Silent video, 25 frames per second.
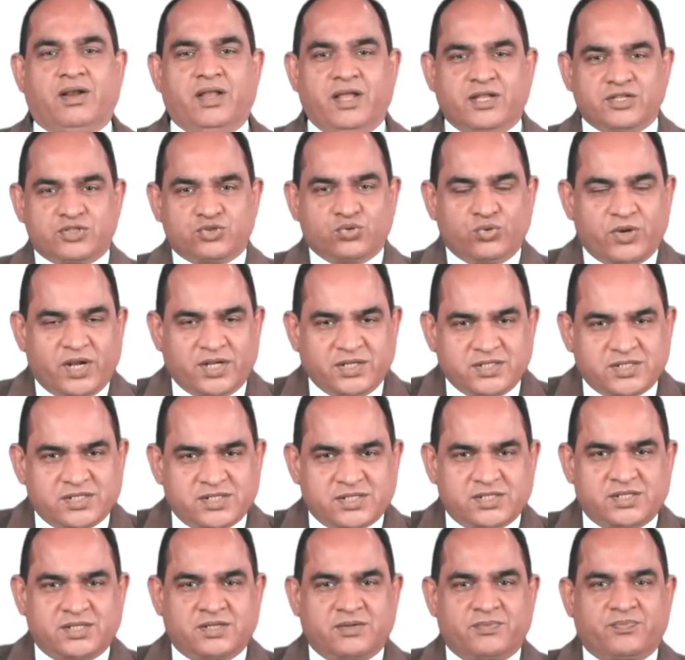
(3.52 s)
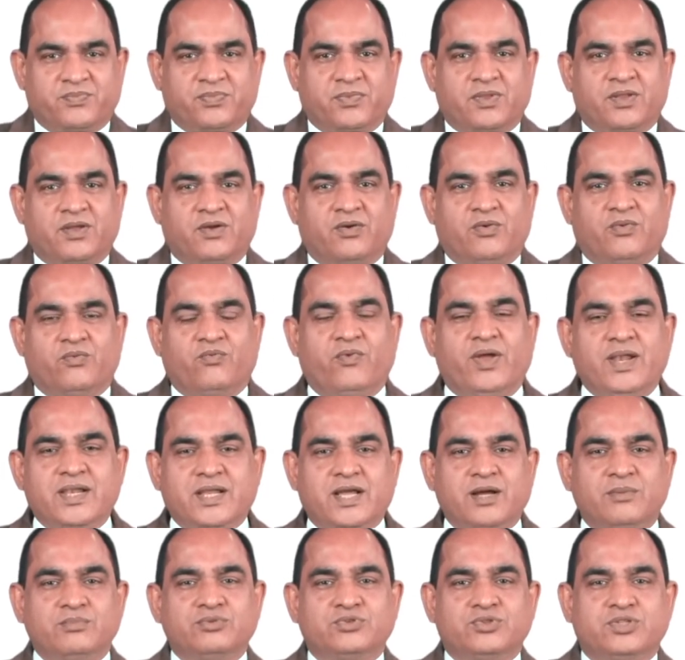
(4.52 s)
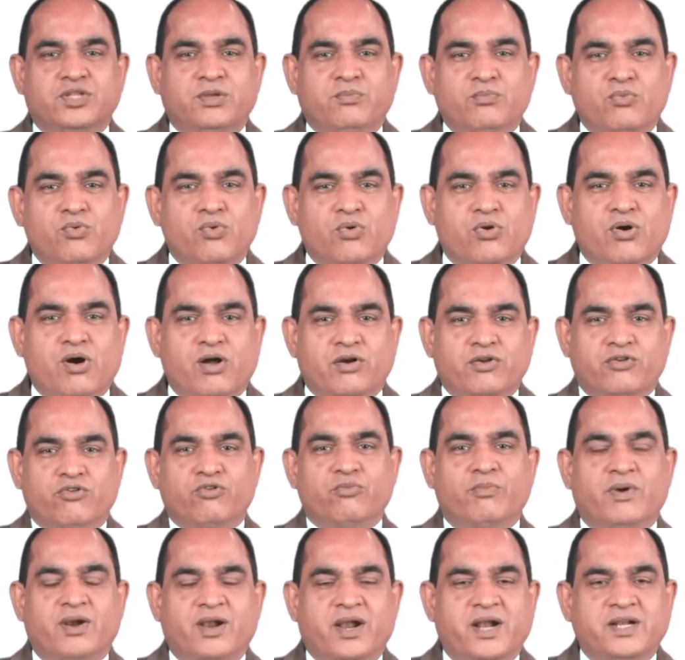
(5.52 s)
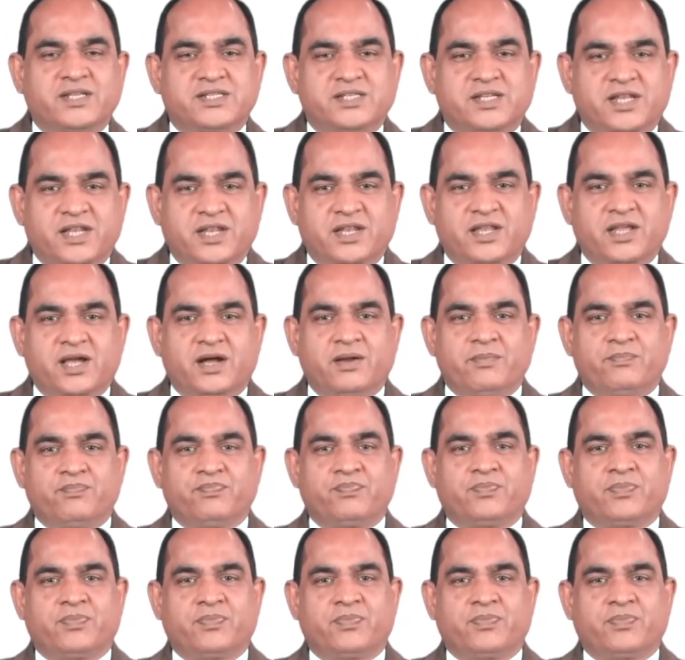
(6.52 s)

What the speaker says: students, welcome to the MOOC on Human Rights in India.